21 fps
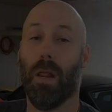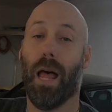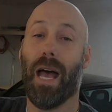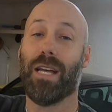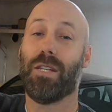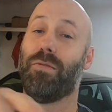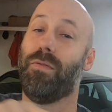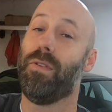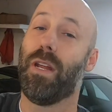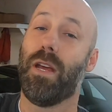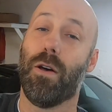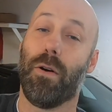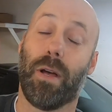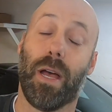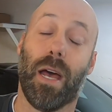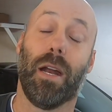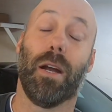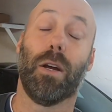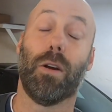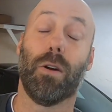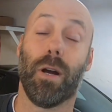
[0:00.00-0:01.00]
last video
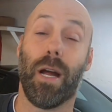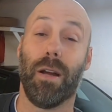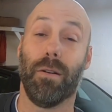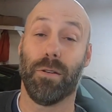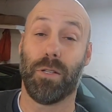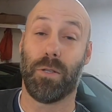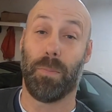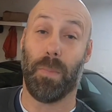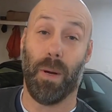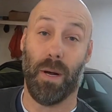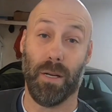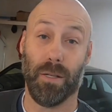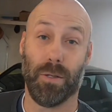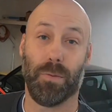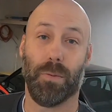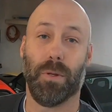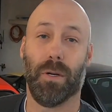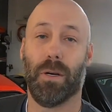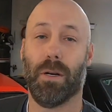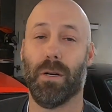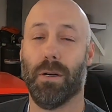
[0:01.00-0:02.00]
got a great response
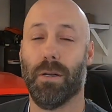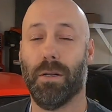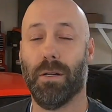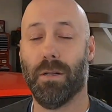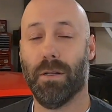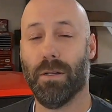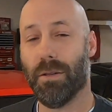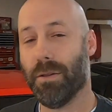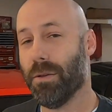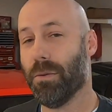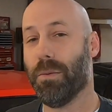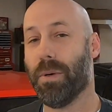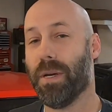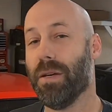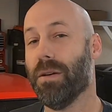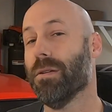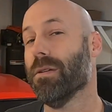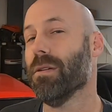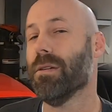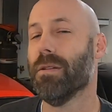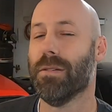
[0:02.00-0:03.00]
with all the
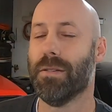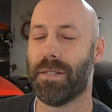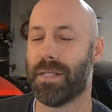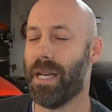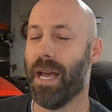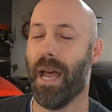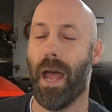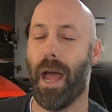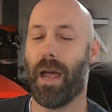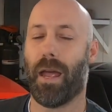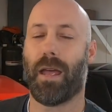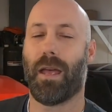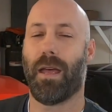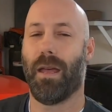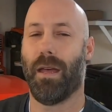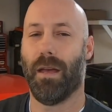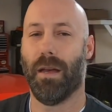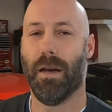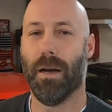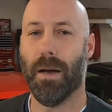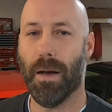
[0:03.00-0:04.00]
wheel tech.
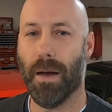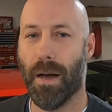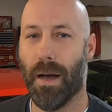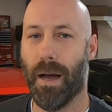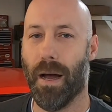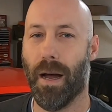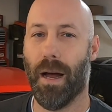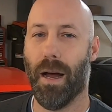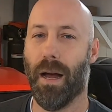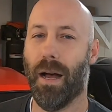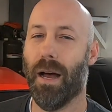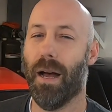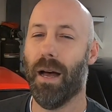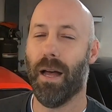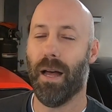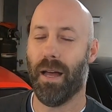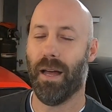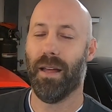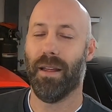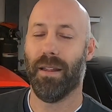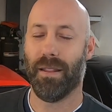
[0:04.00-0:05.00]

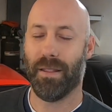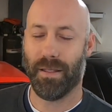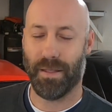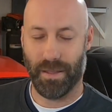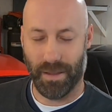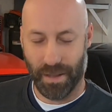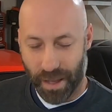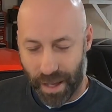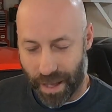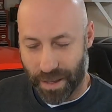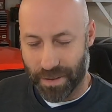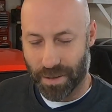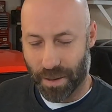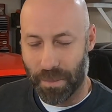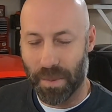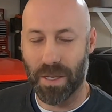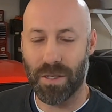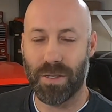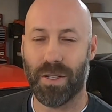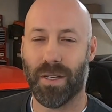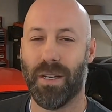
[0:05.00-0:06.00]
As I
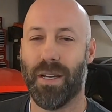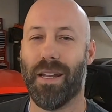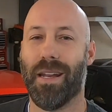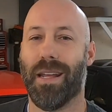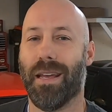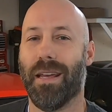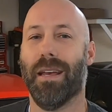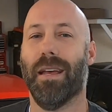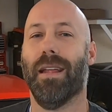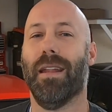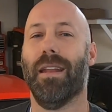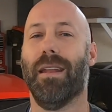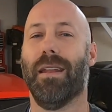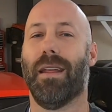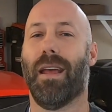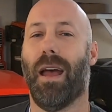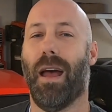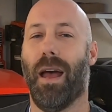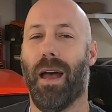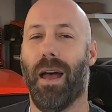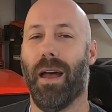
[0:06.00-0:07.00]
mentioned
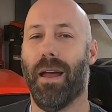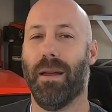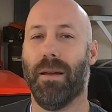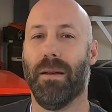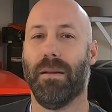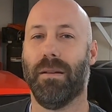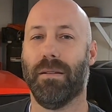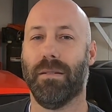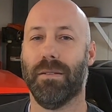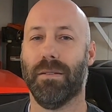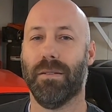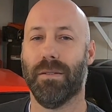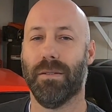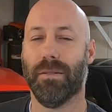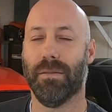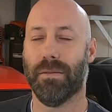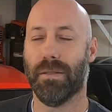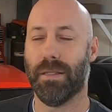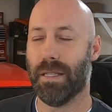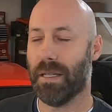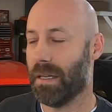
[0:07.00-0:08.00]
I
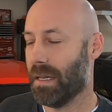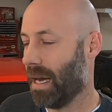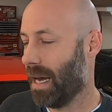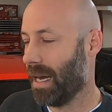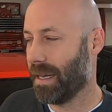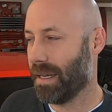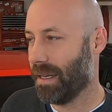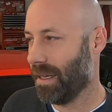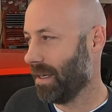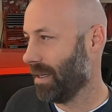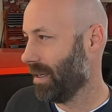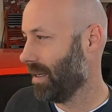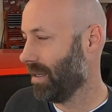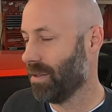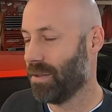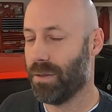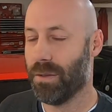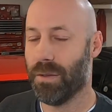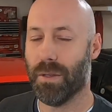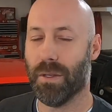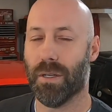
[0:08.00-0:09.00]
did not get
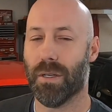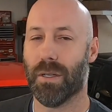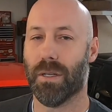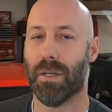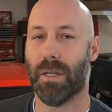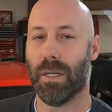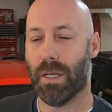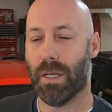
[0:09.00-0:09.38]
into the